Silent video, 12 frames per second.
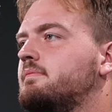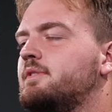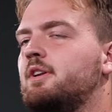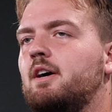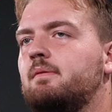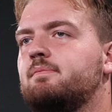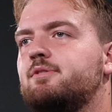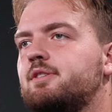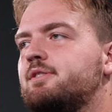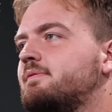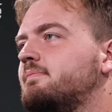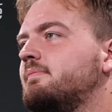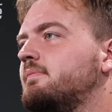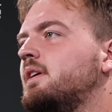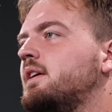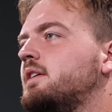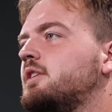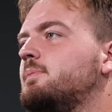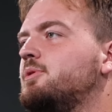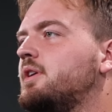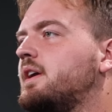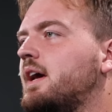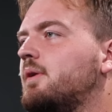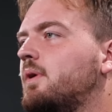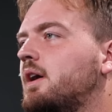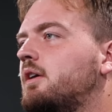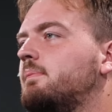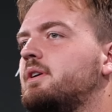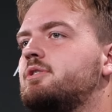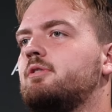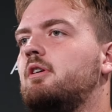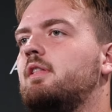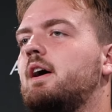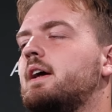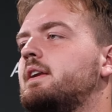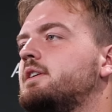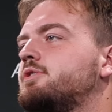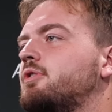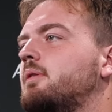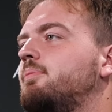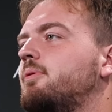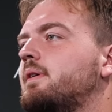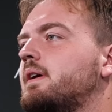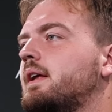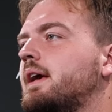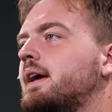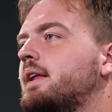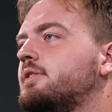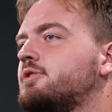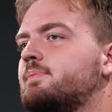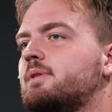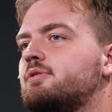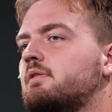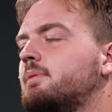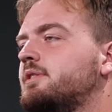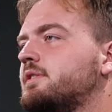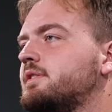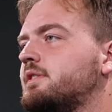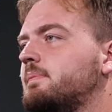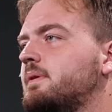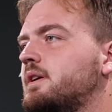You know, just communicate well, make sure all the IDs are on point, and just make sure everybody's on the same